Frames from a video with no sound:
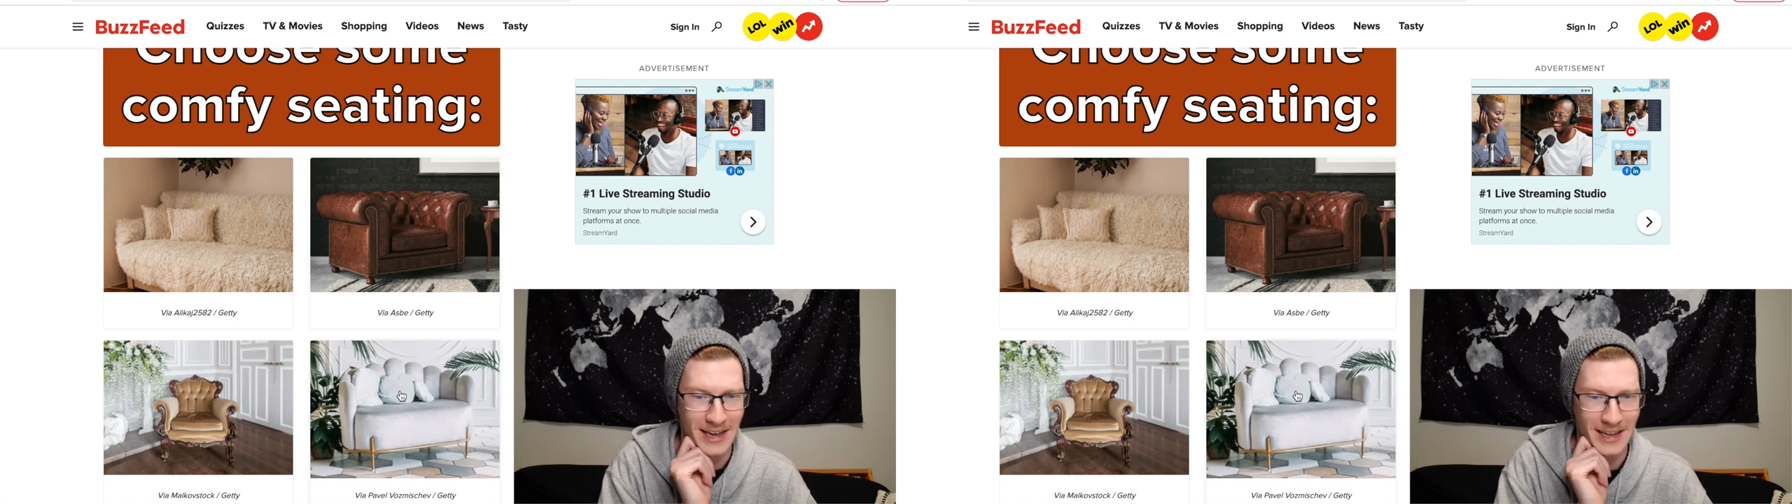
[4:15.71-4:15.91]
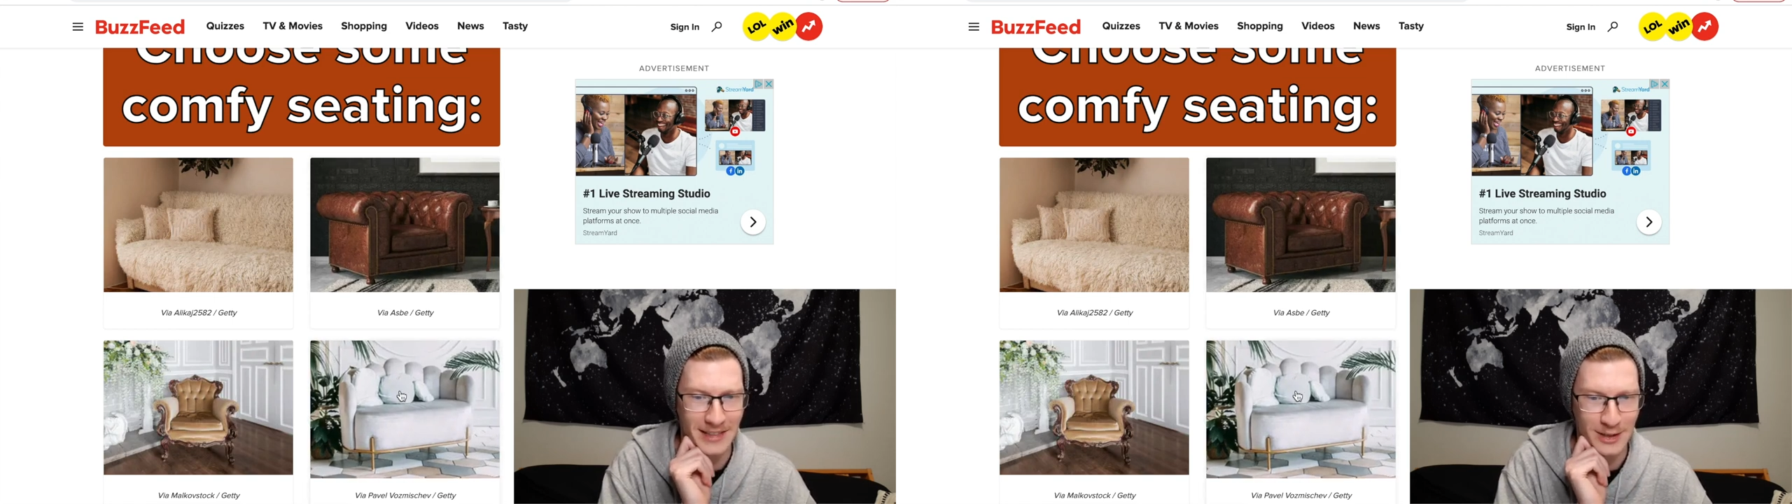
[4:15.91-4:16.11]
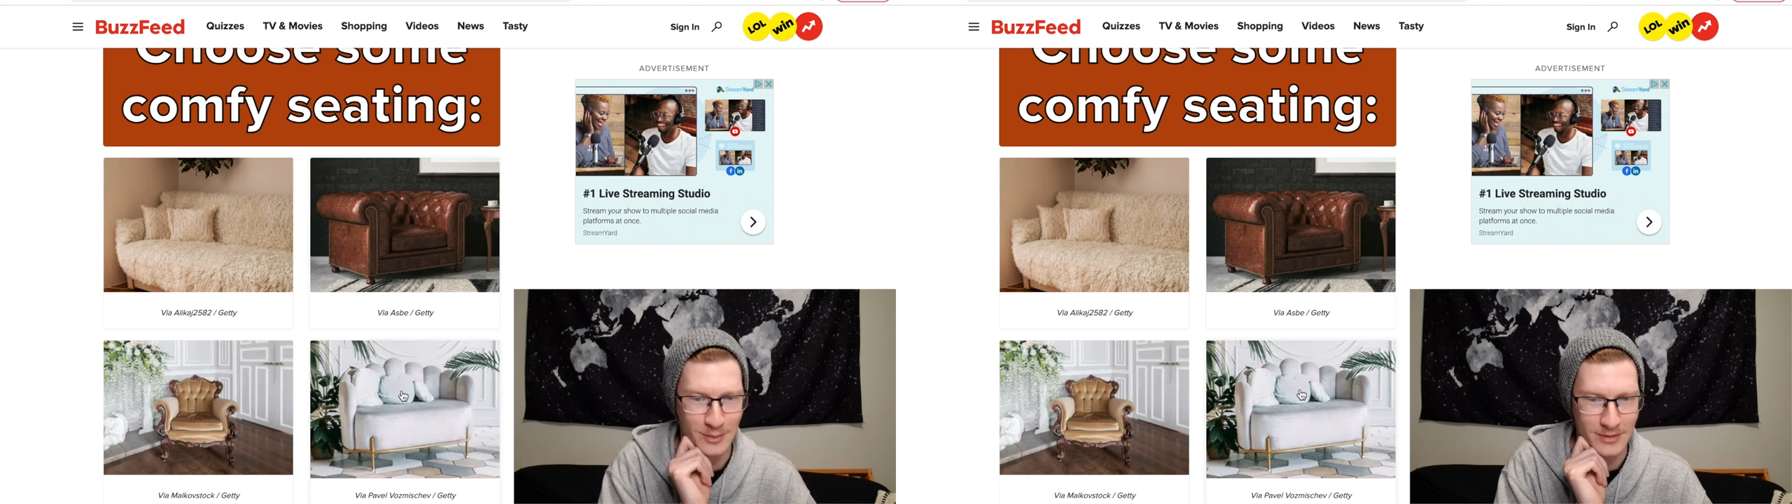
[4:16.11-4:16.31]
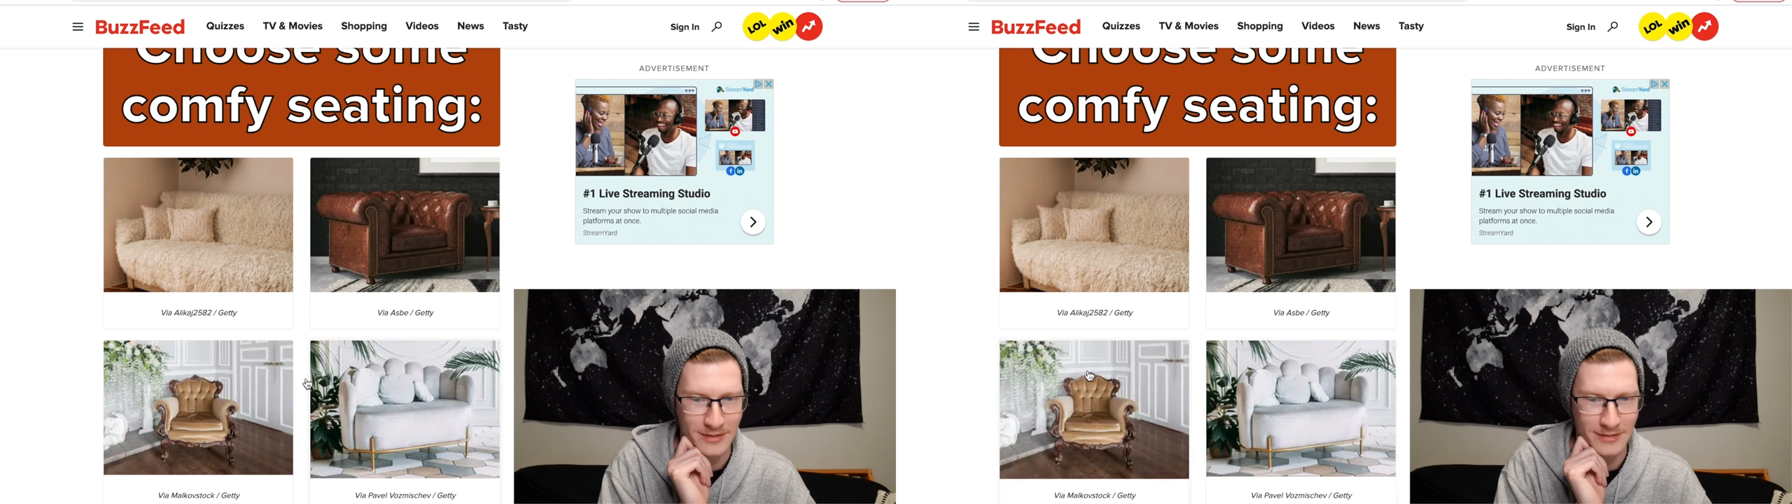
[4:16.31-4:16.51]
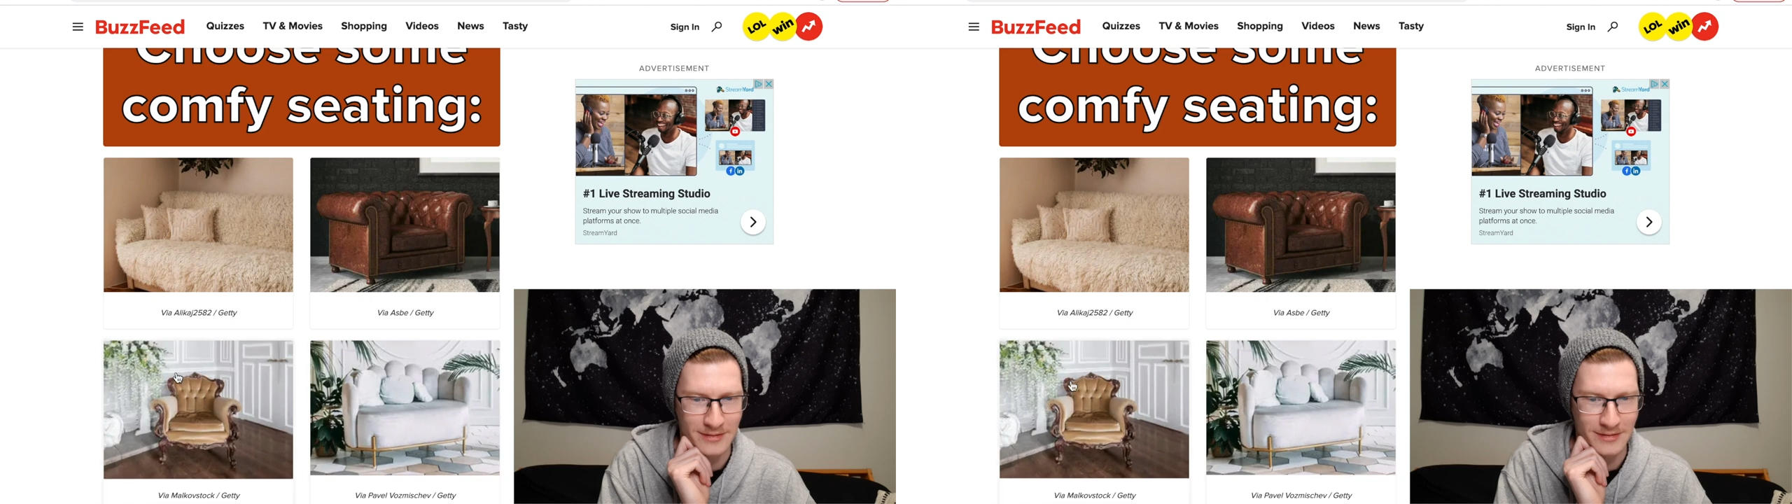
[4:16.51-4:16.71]
And this
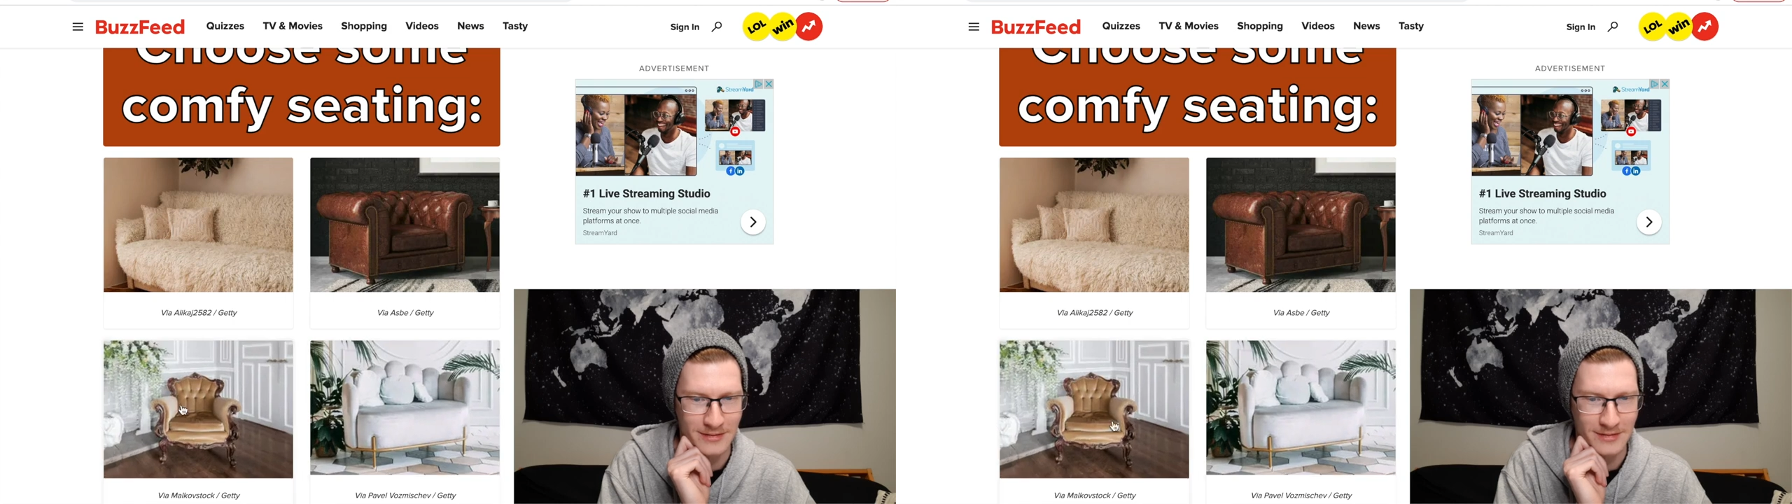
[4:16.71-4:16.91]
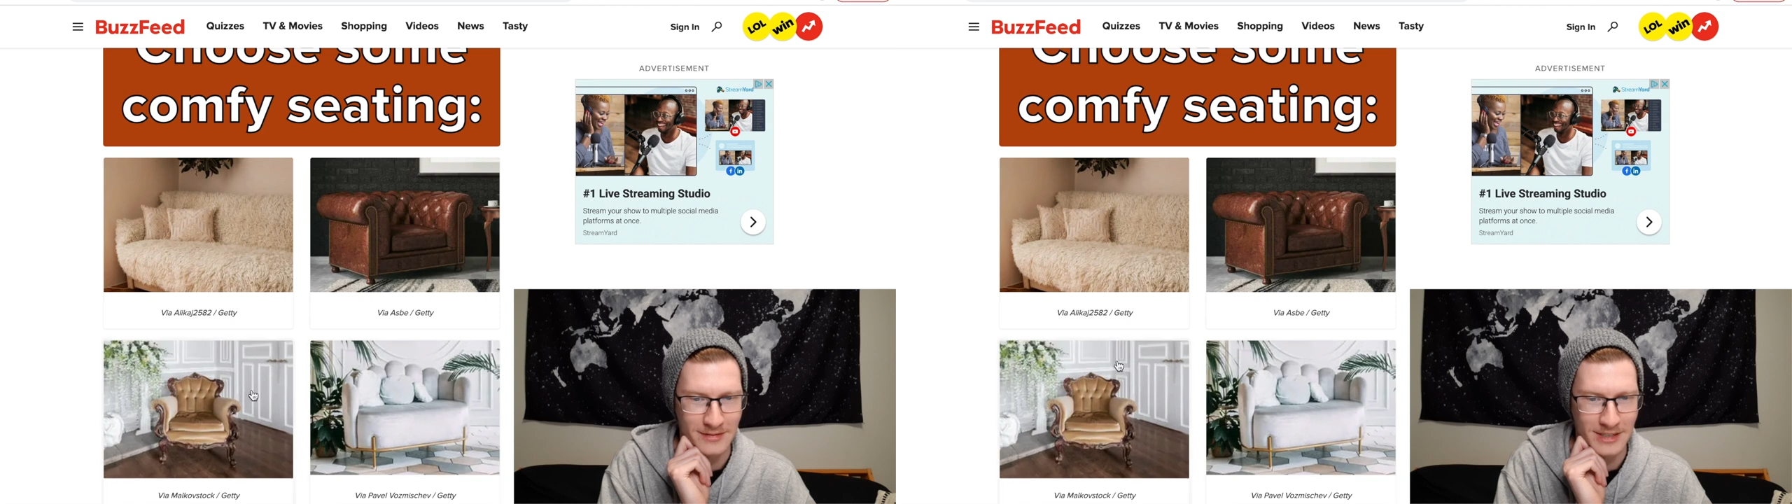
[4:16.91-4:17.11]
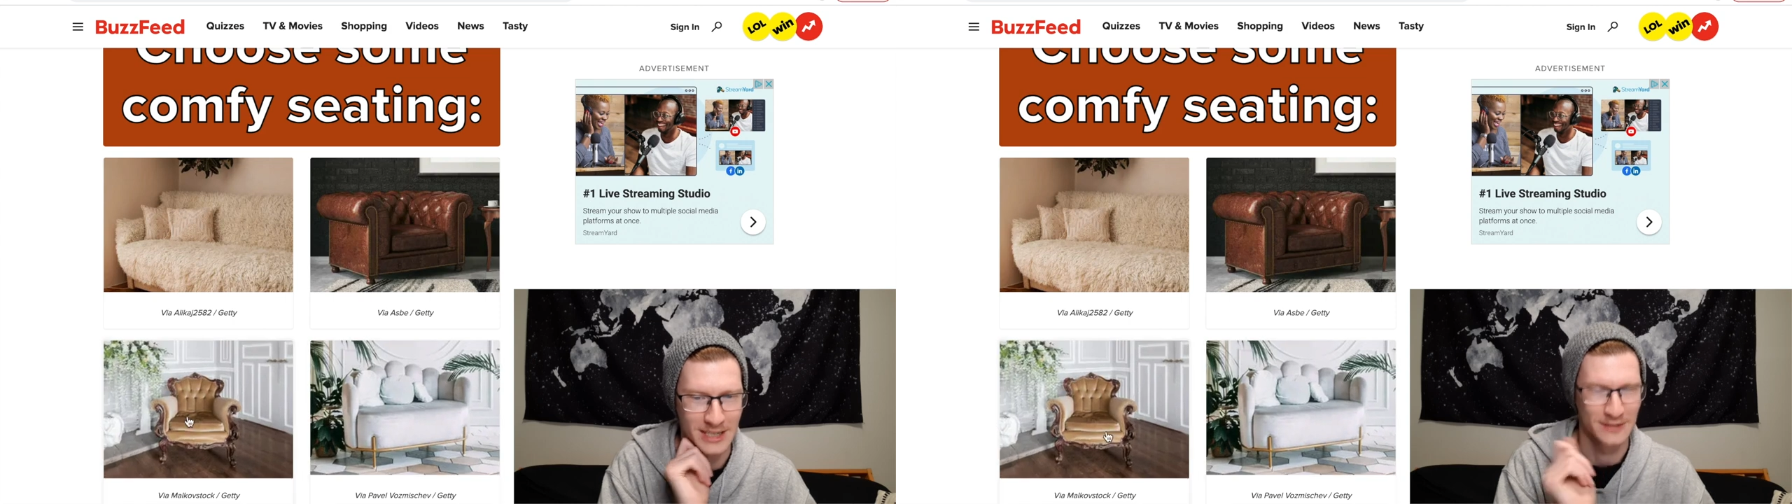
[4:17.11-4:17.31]
one is